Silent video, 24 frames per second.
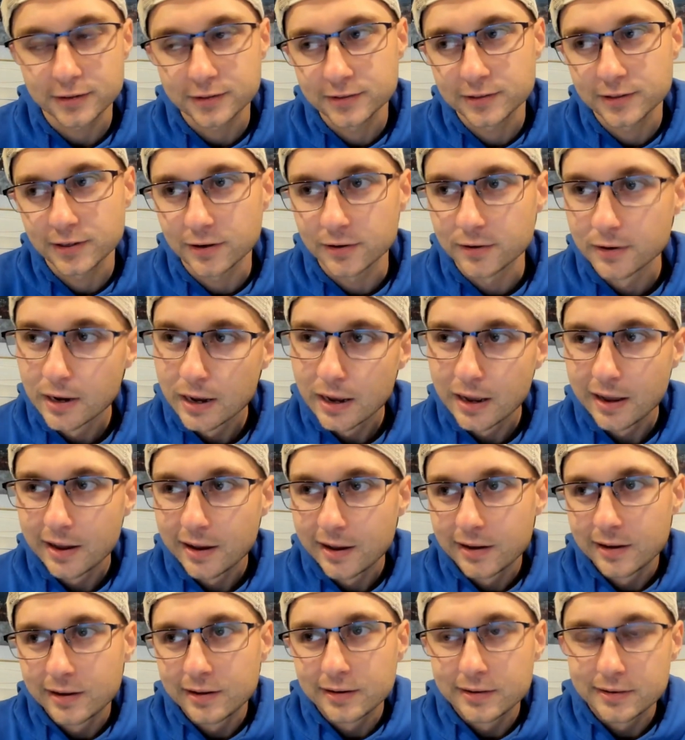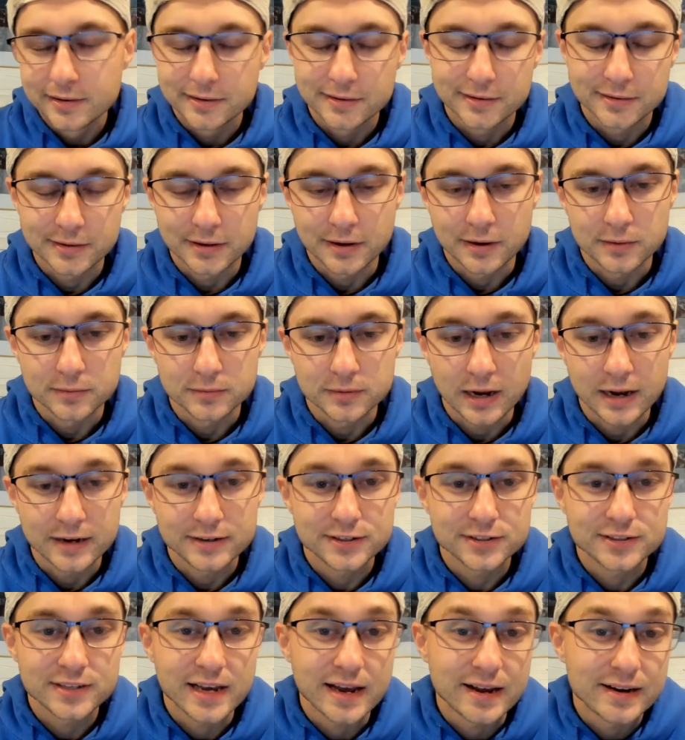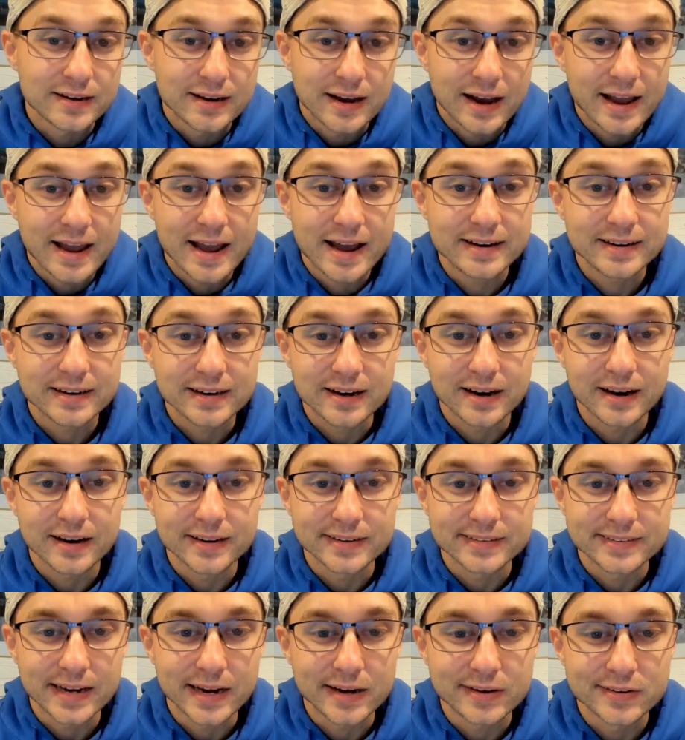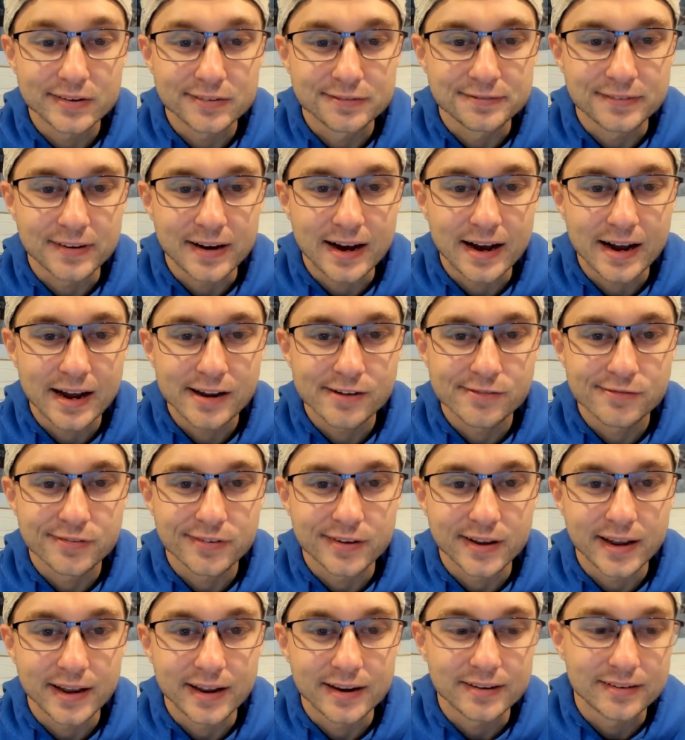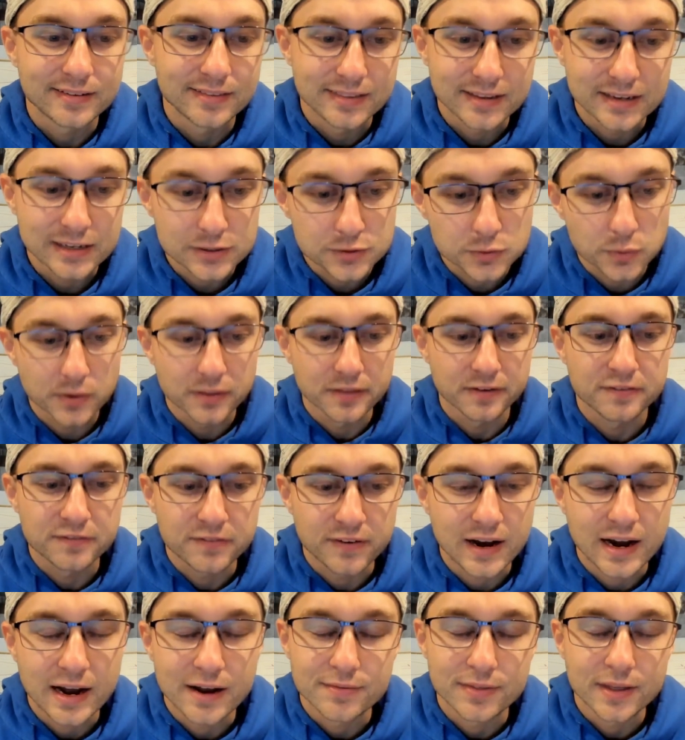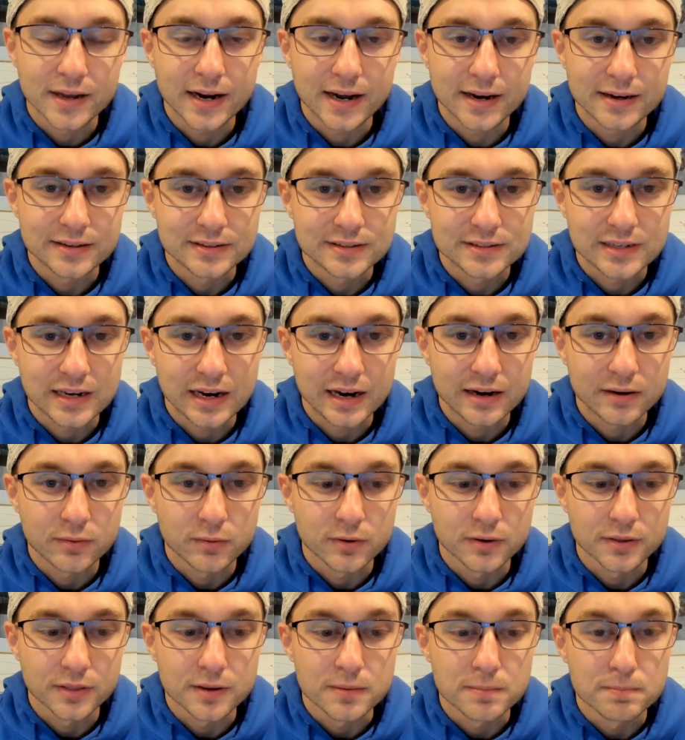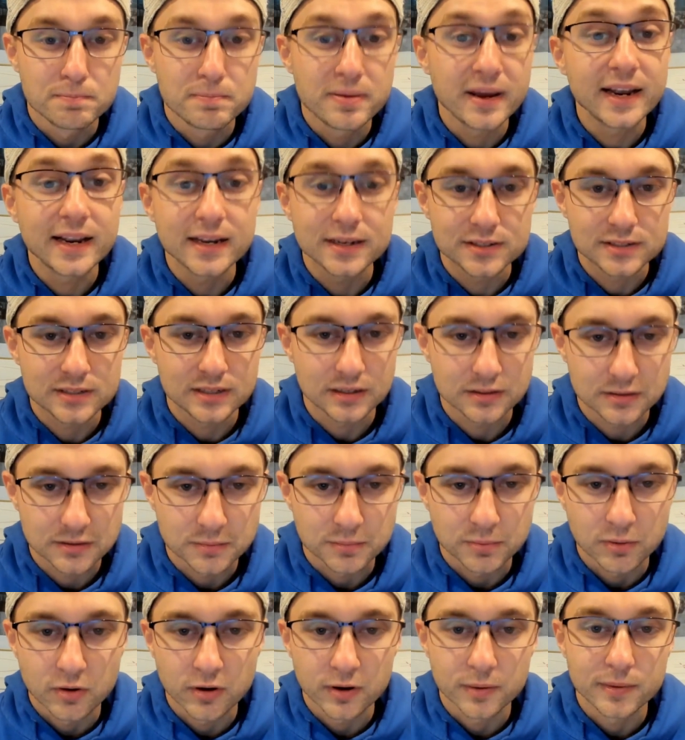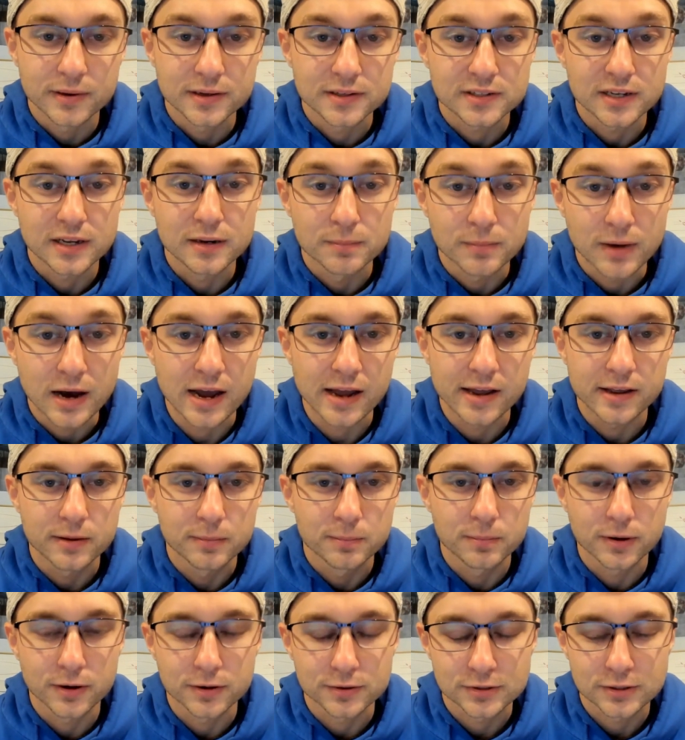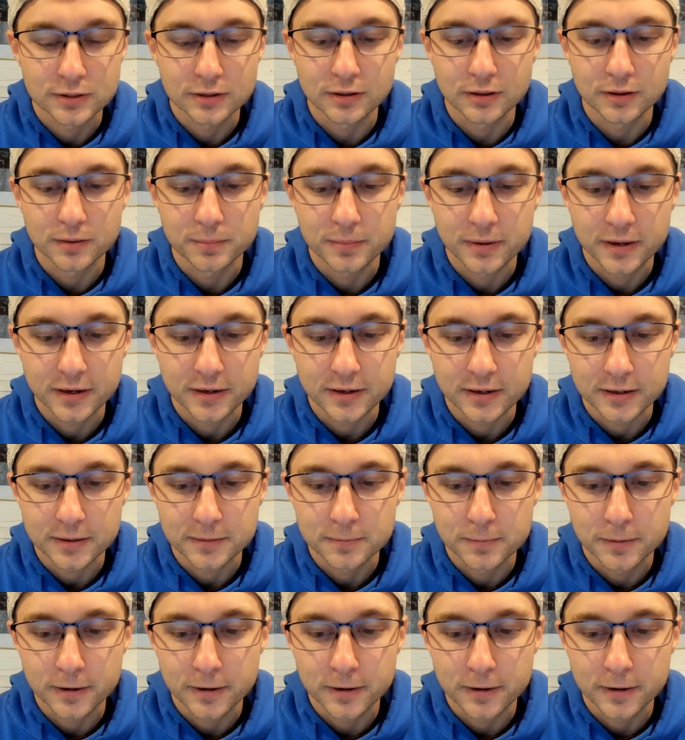So, you know, I had to cut it down to five, and these were the five that I decided were the biggest disappointments in my personal opinion.